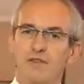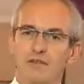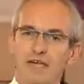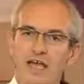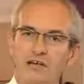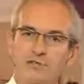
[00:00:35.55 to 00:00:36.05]
The
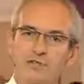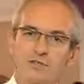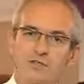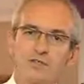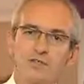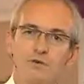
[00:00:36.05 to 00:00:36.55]

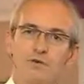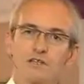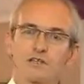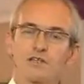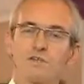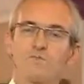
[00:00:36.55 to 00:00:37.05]
Council,
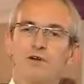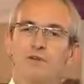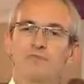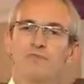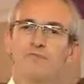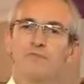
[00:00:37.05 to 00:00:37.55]
which is
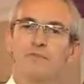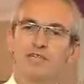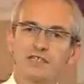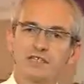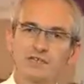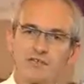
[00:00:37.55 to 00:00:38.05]
composed of
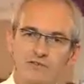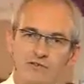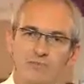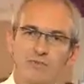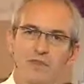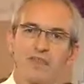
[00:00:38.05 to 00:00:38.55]
ministers
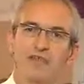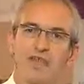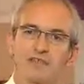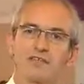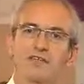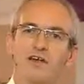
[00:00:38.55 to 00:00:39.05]
from the
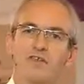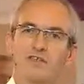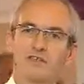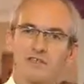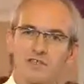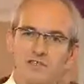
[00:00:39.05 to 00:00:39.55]
elected
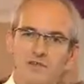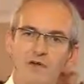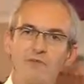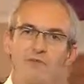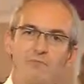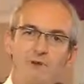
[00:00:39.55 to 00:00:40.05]
governments of
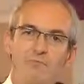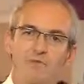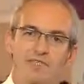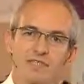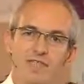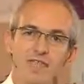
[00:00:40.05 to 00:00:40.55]
every
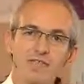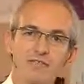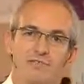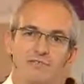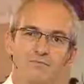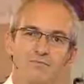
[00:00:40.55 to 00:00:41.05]
member
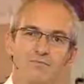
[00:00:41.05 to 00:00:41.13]
state,